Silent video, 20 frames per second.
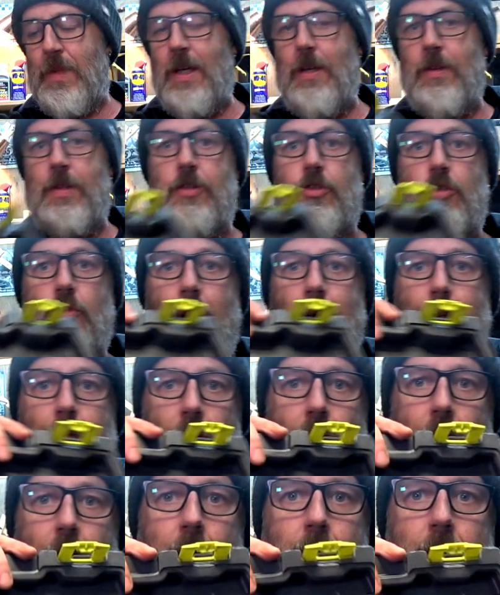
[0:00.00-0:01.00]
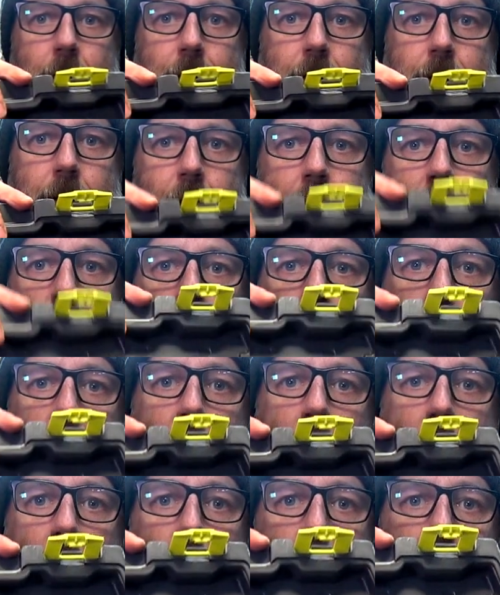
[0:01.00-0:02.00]
Dremel, the
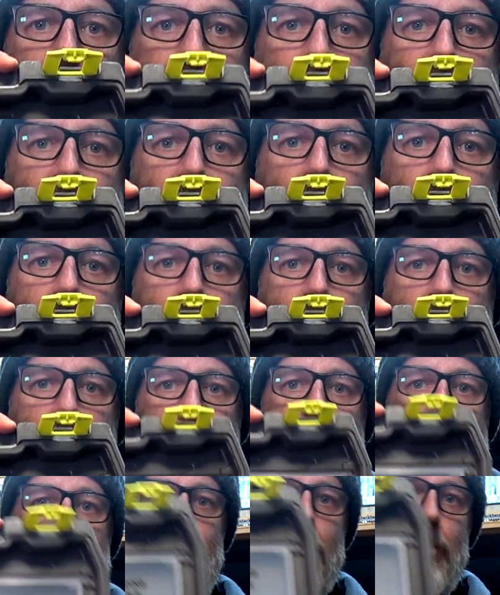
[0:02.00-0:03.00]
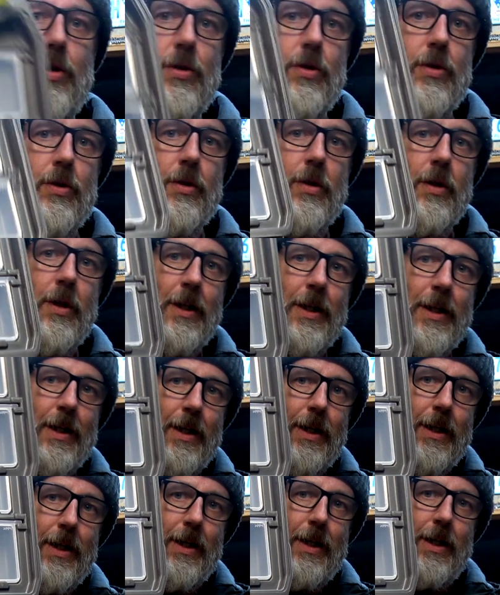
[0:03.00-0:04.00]
Ryobi rotary tool.
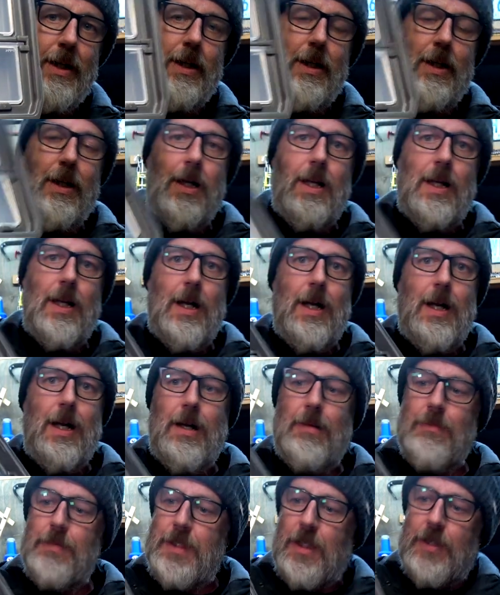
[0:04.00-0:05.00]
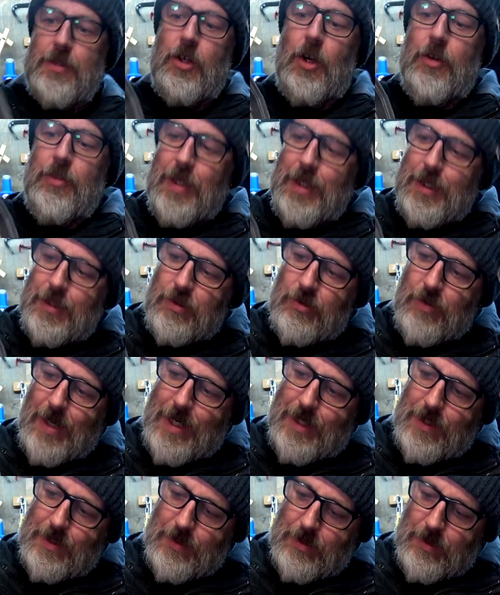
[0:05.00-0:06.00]
So it's got these
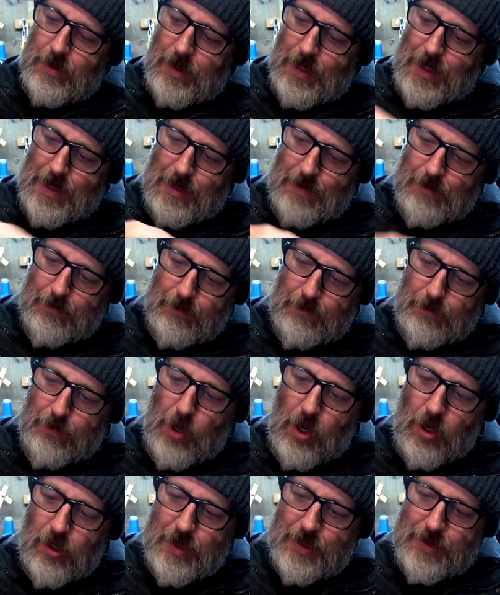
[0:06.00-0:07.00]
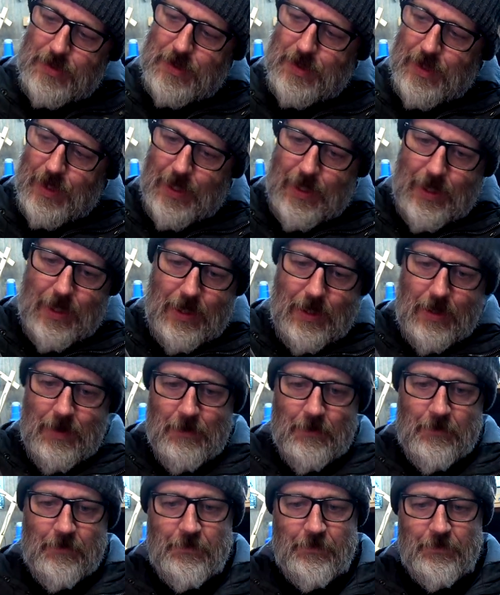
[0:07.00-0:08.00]
great little pockets there.
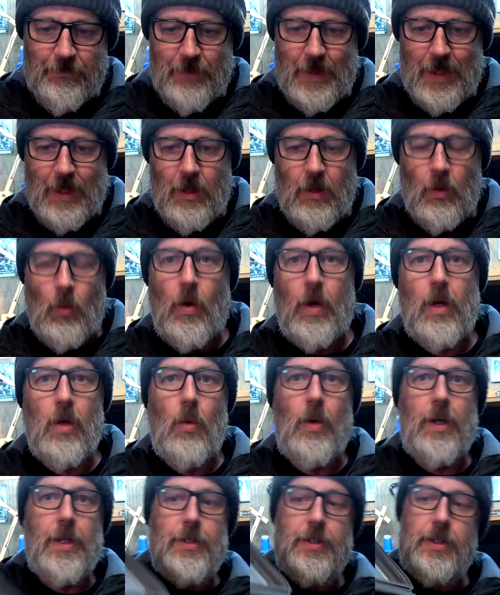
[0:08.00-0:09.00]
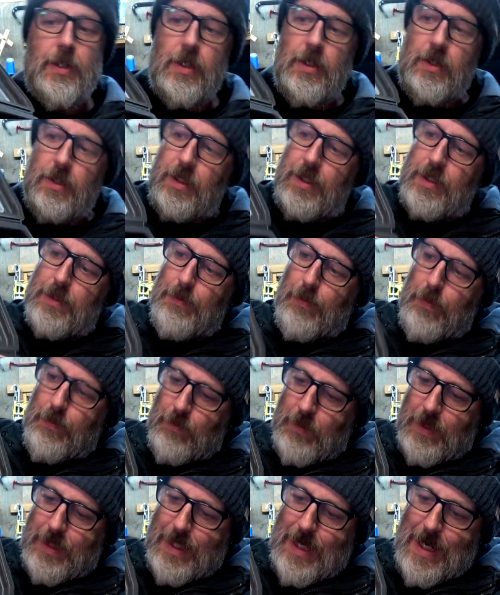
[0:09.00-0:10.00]
What I want to do is
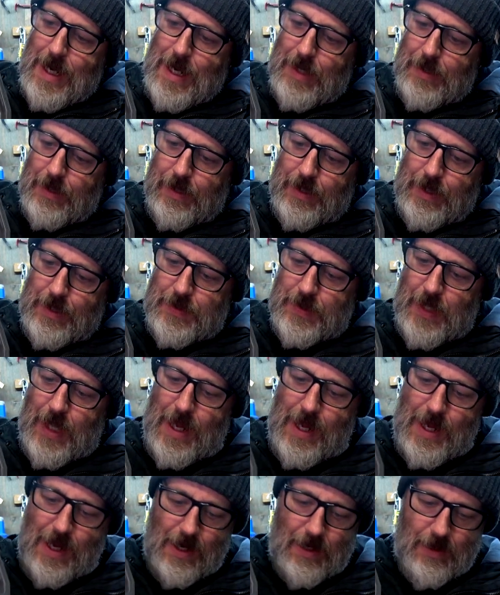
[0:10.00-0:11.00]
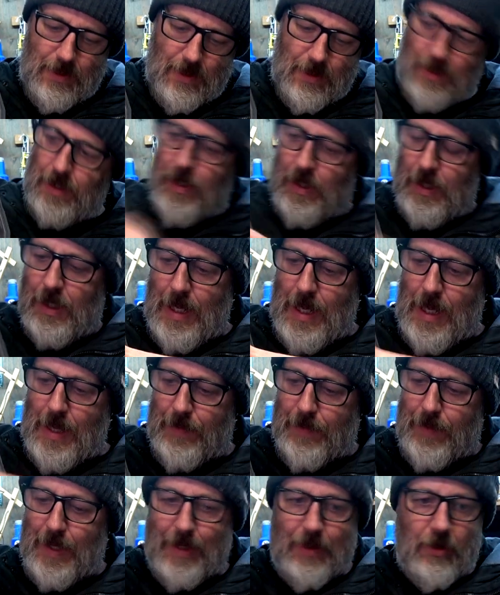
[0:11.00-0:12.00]
cut this out
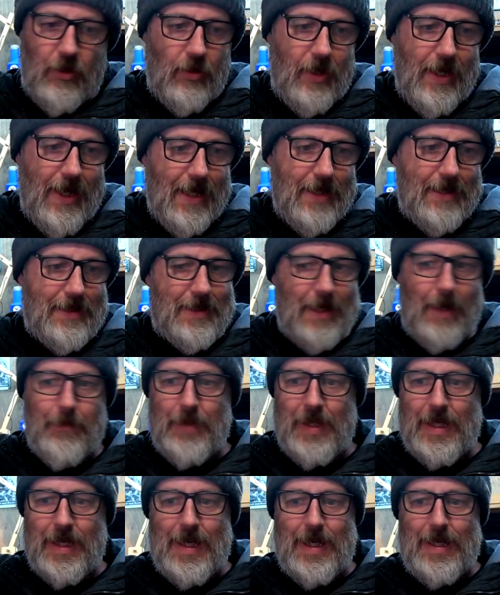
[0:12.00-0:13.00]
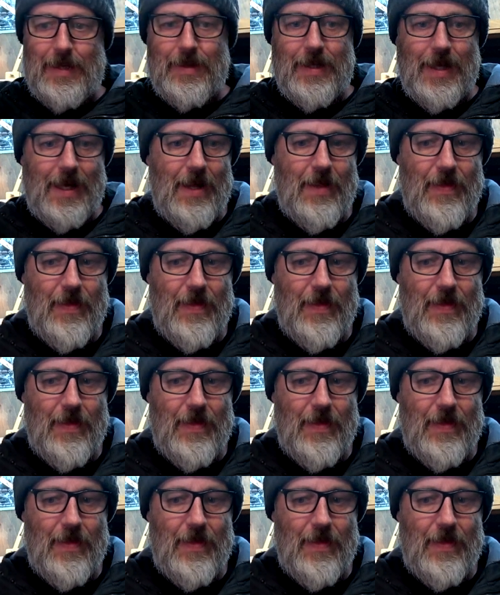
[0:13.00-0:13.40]
and then create something in there